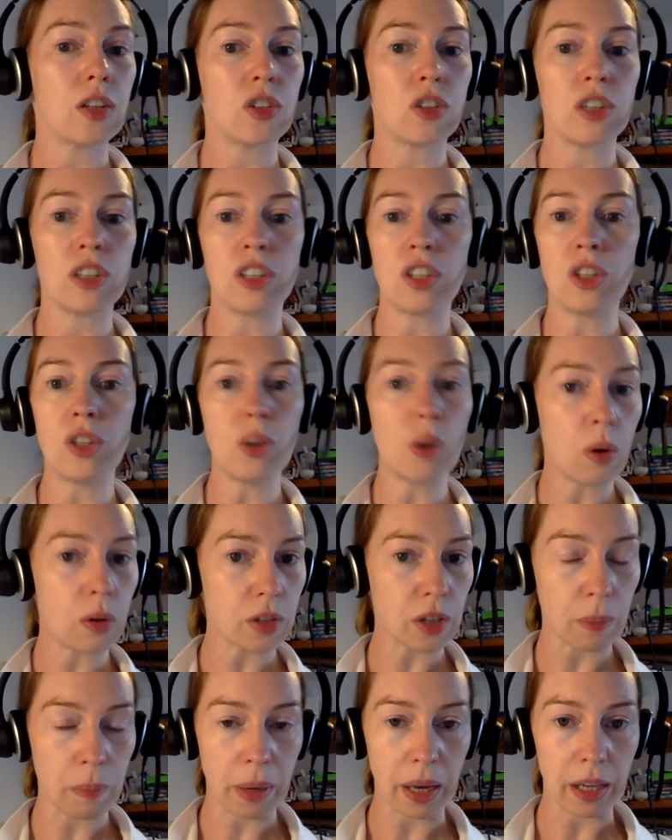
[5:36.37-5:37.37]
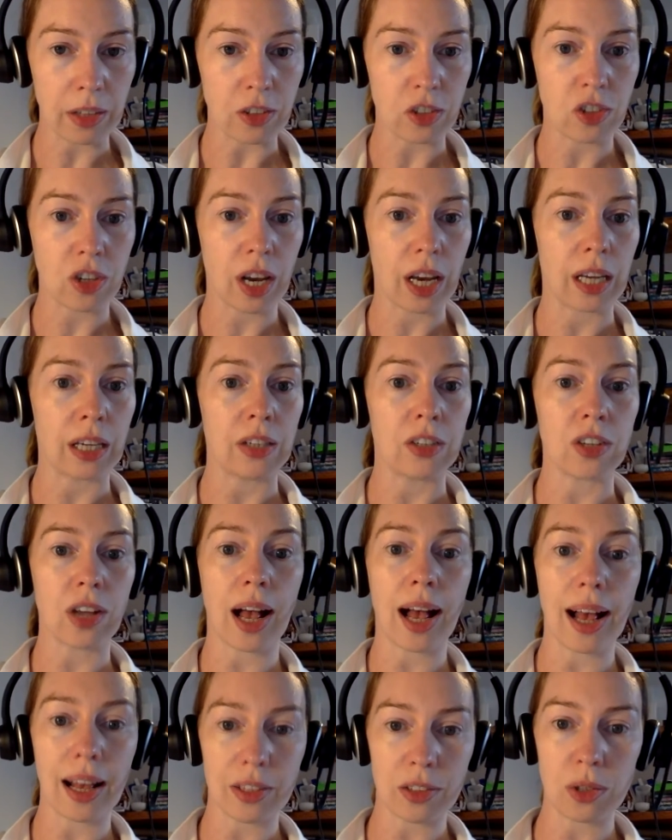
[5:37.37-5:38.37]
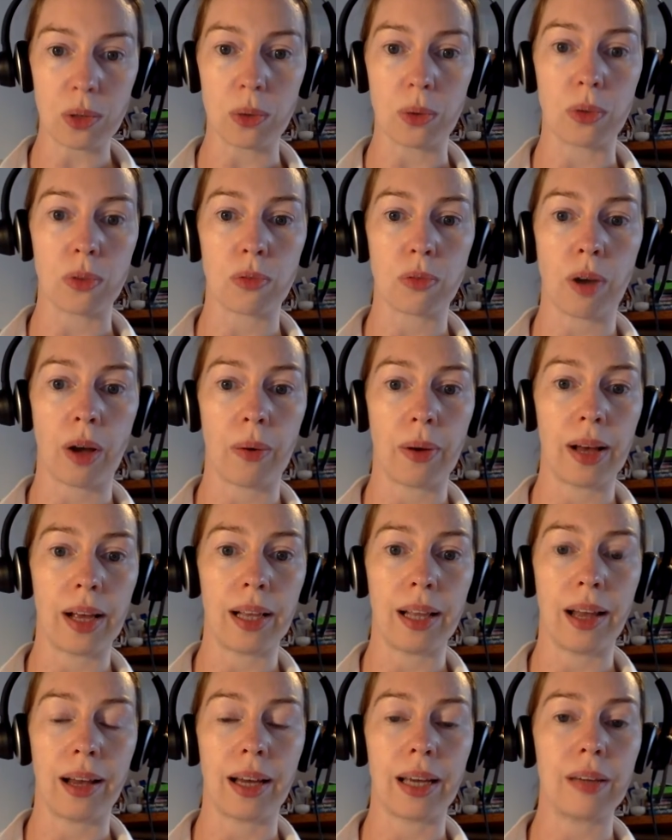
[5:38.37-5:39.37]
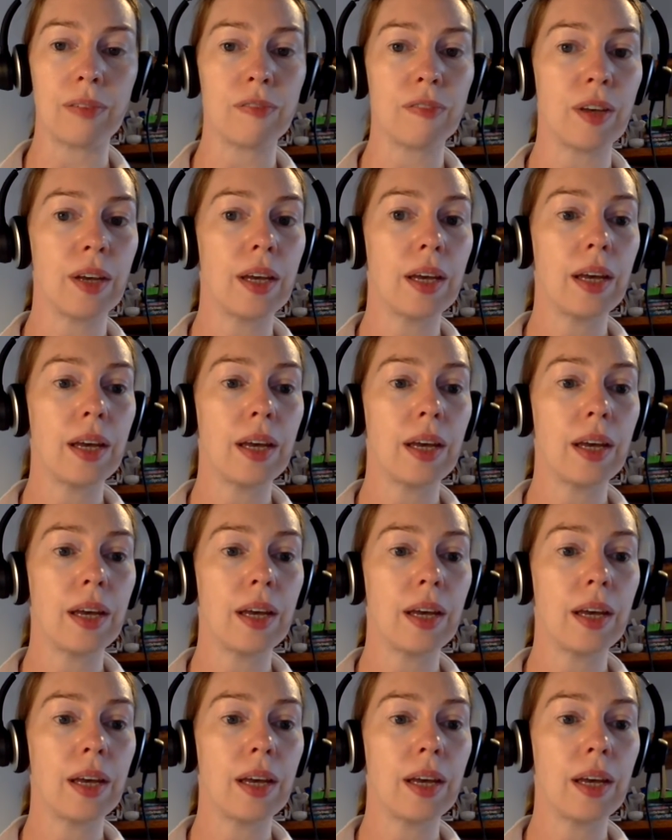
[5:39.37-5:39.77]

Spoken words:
did not appear to change at all throughout her life.